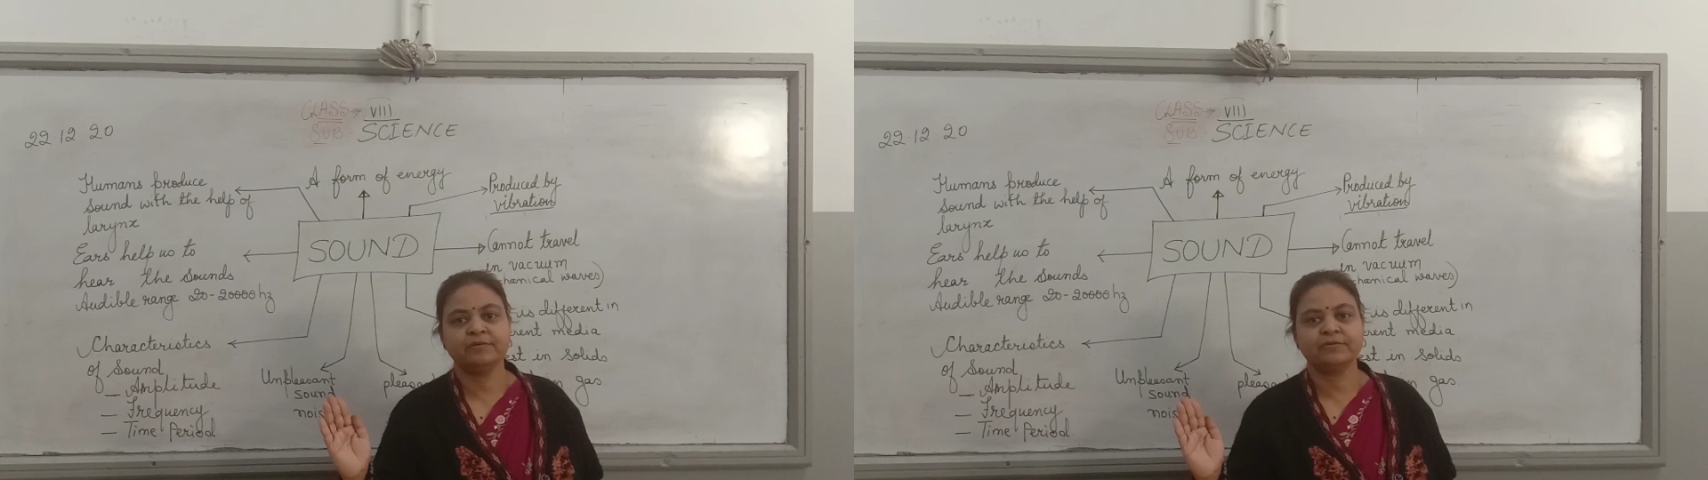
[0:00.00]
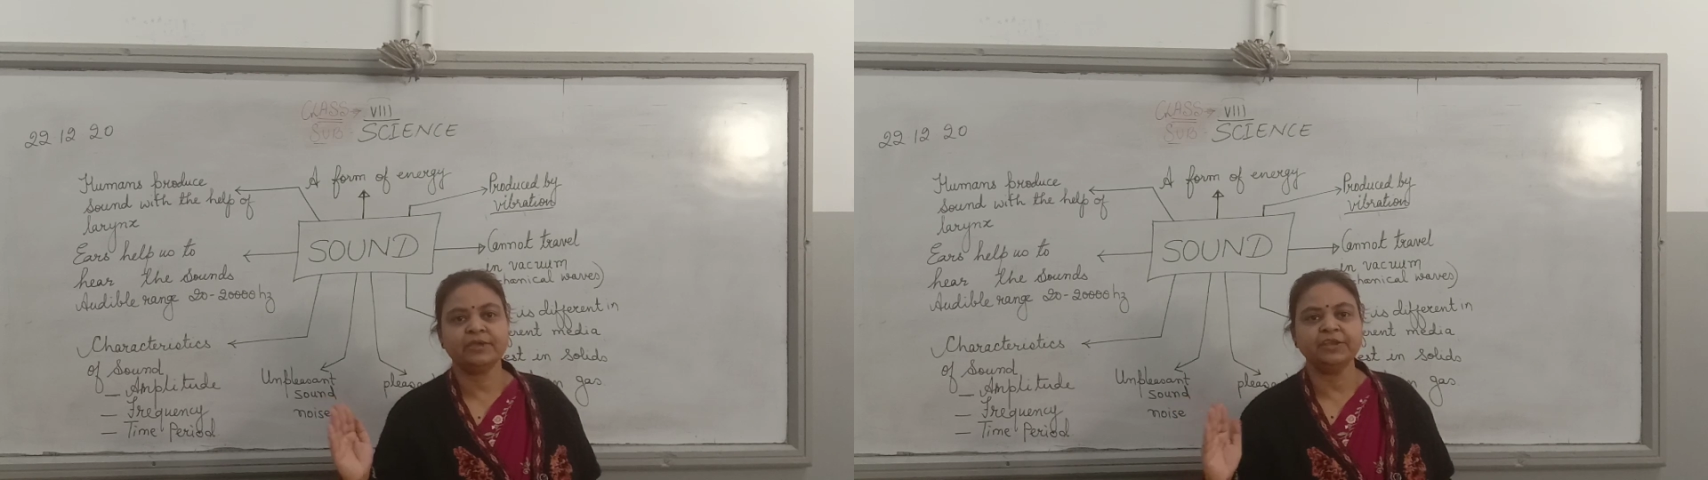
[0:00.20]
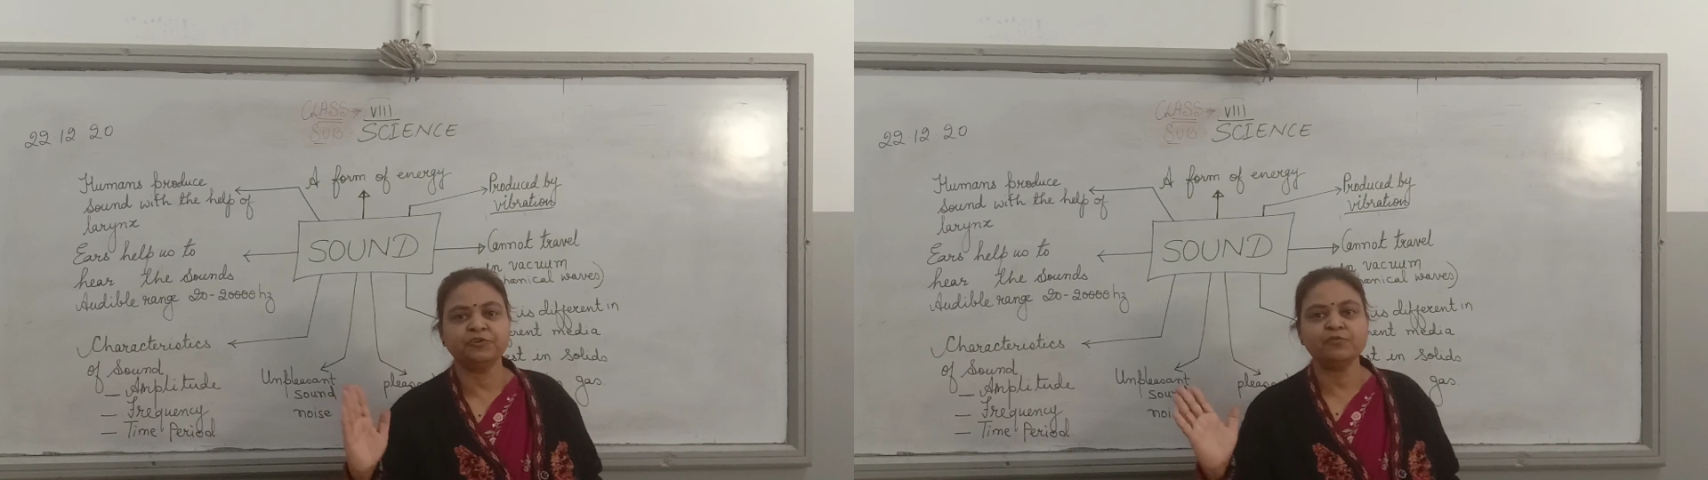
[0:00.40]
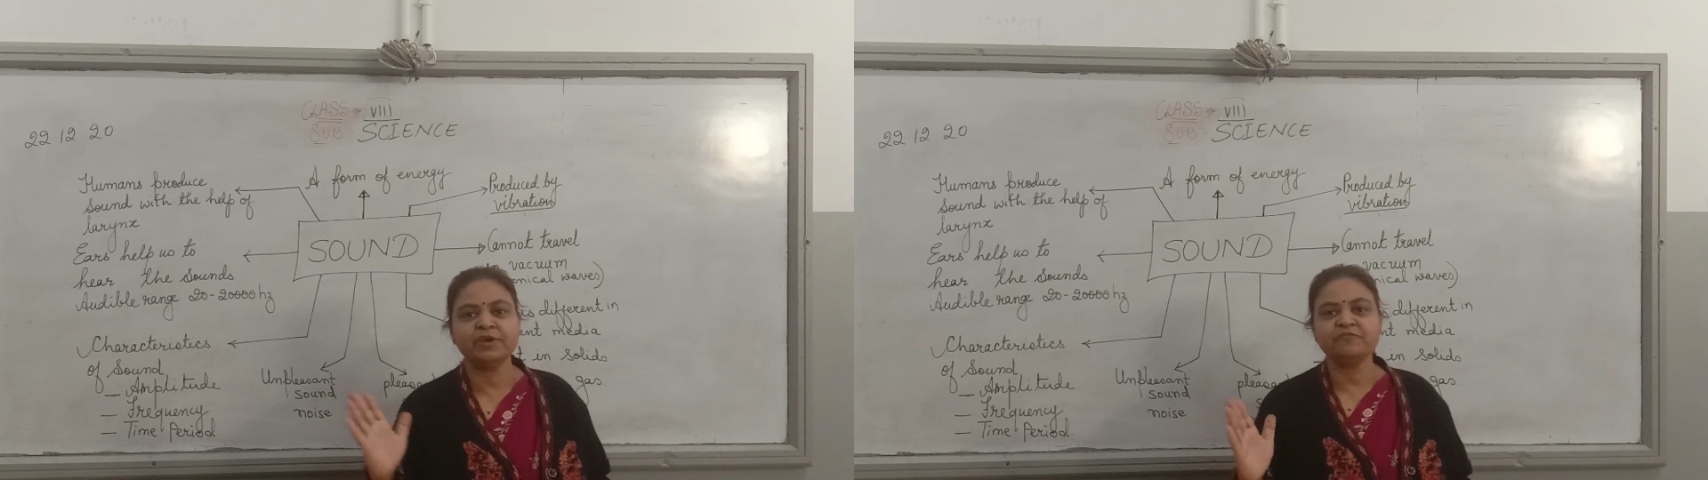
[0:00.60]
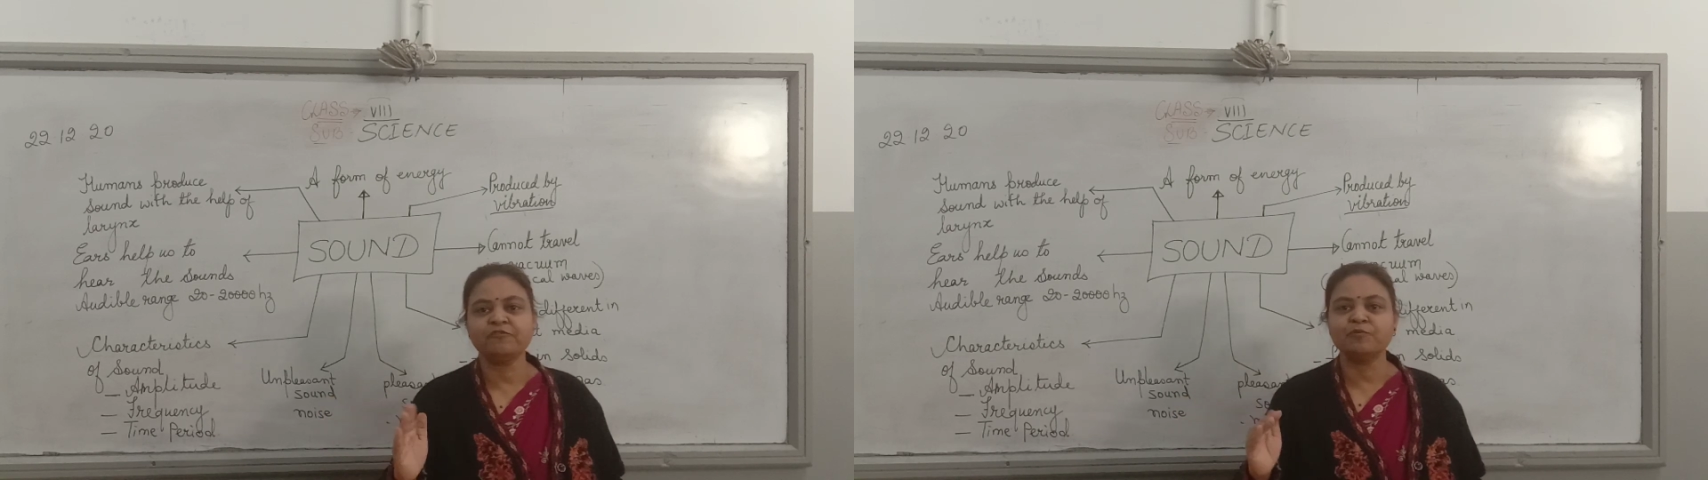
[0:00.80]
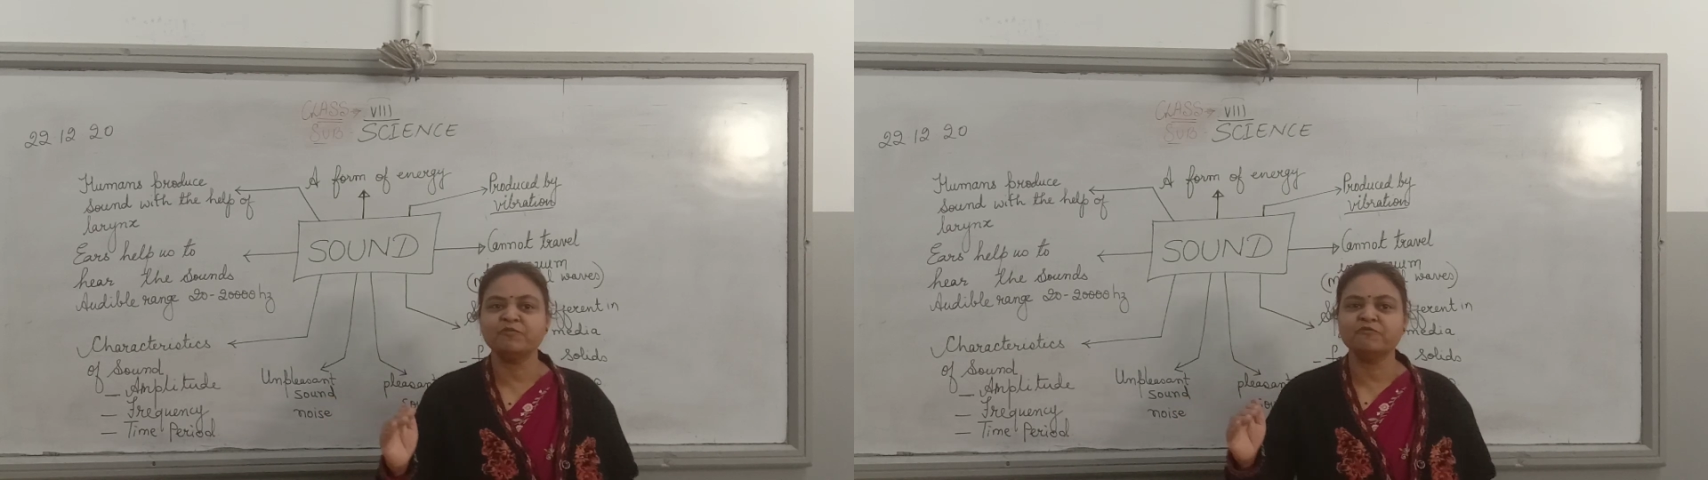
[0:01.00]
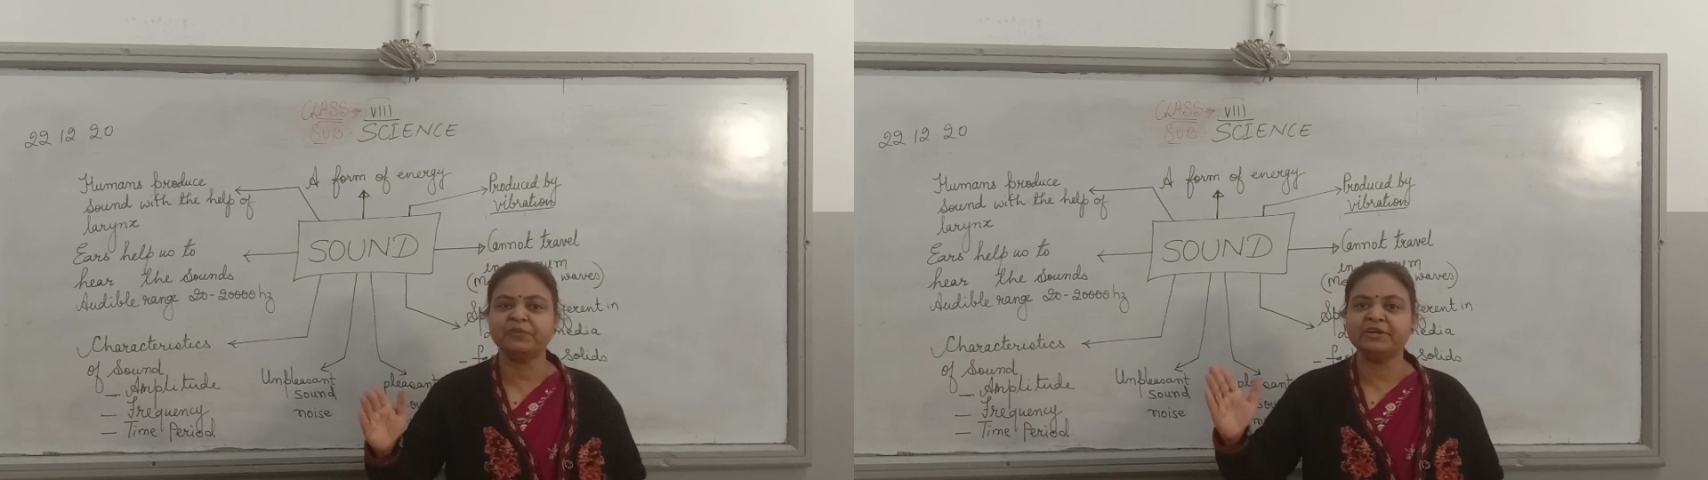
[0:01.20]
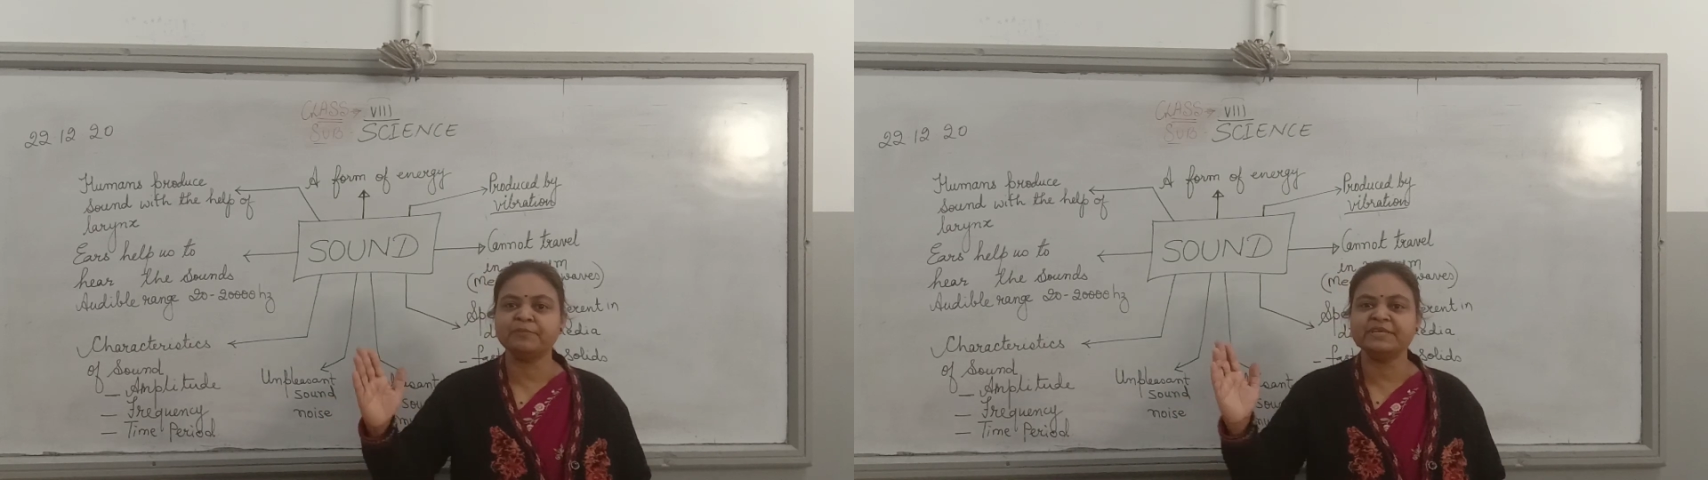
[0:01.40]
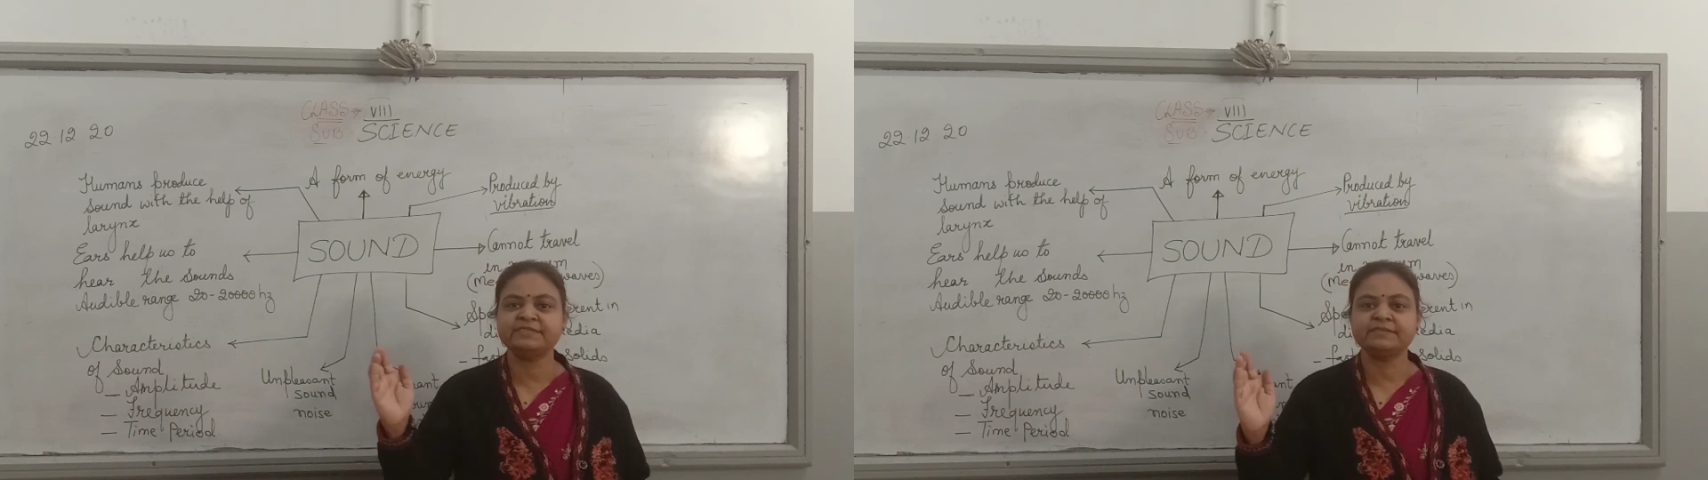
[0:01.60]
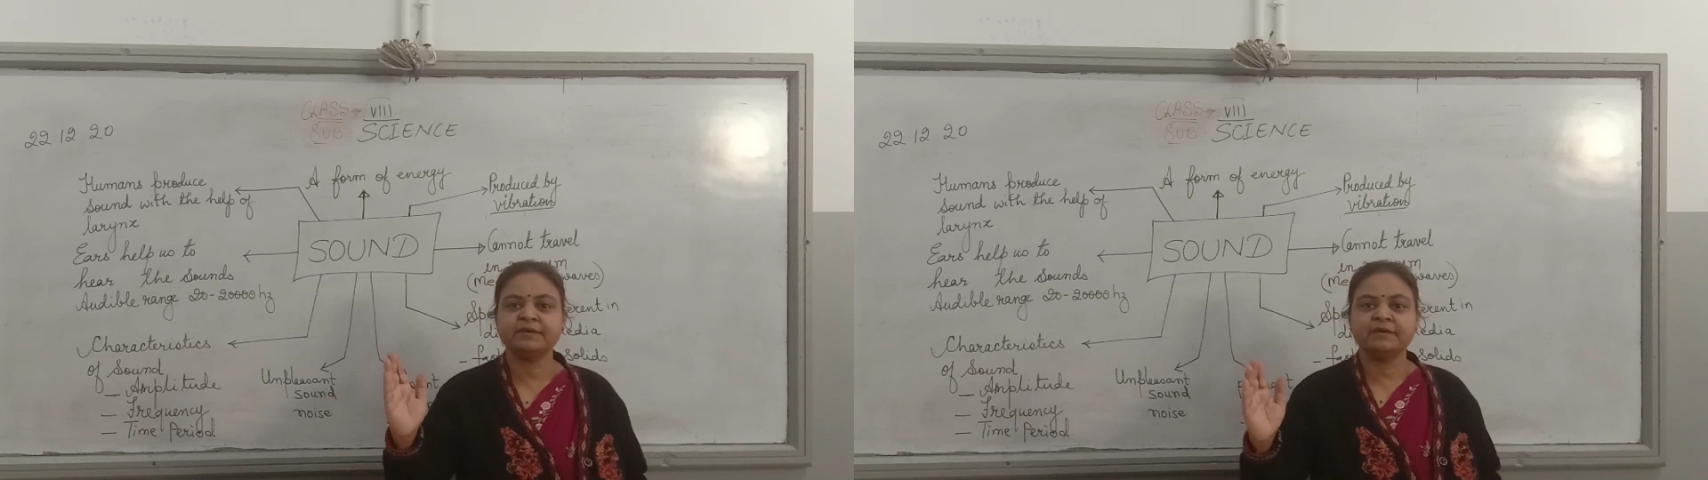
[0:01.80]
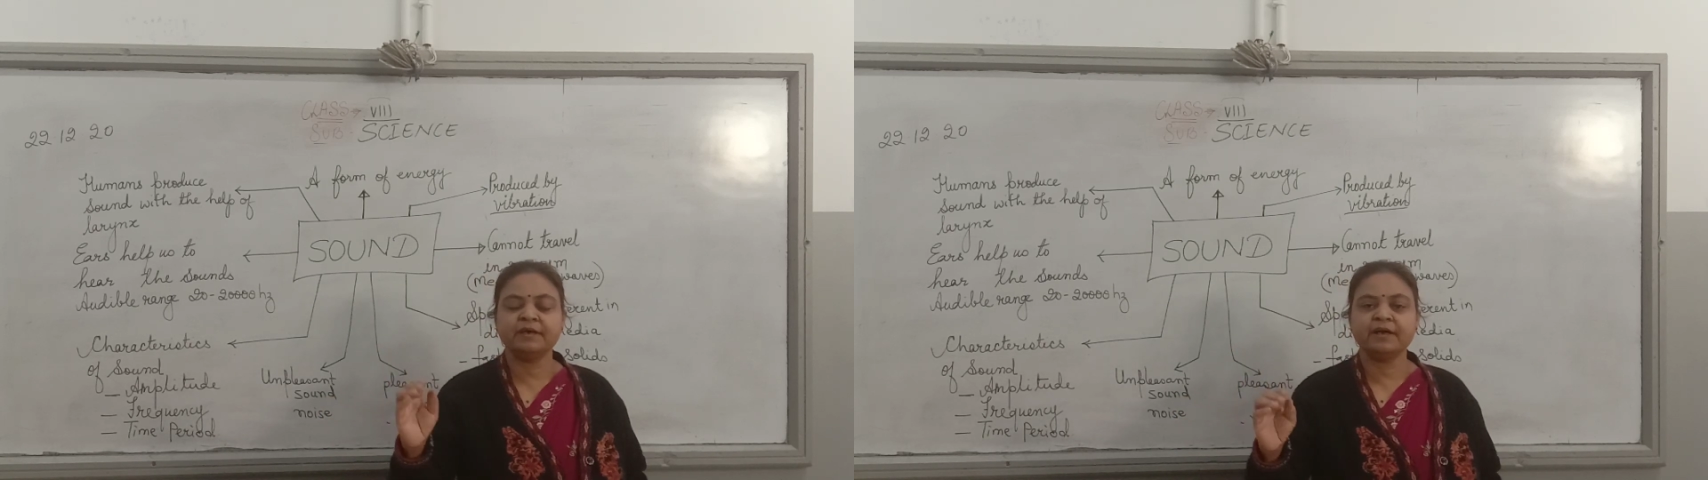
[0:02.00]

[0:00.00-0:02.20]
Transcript: Okay, to and fro movement means,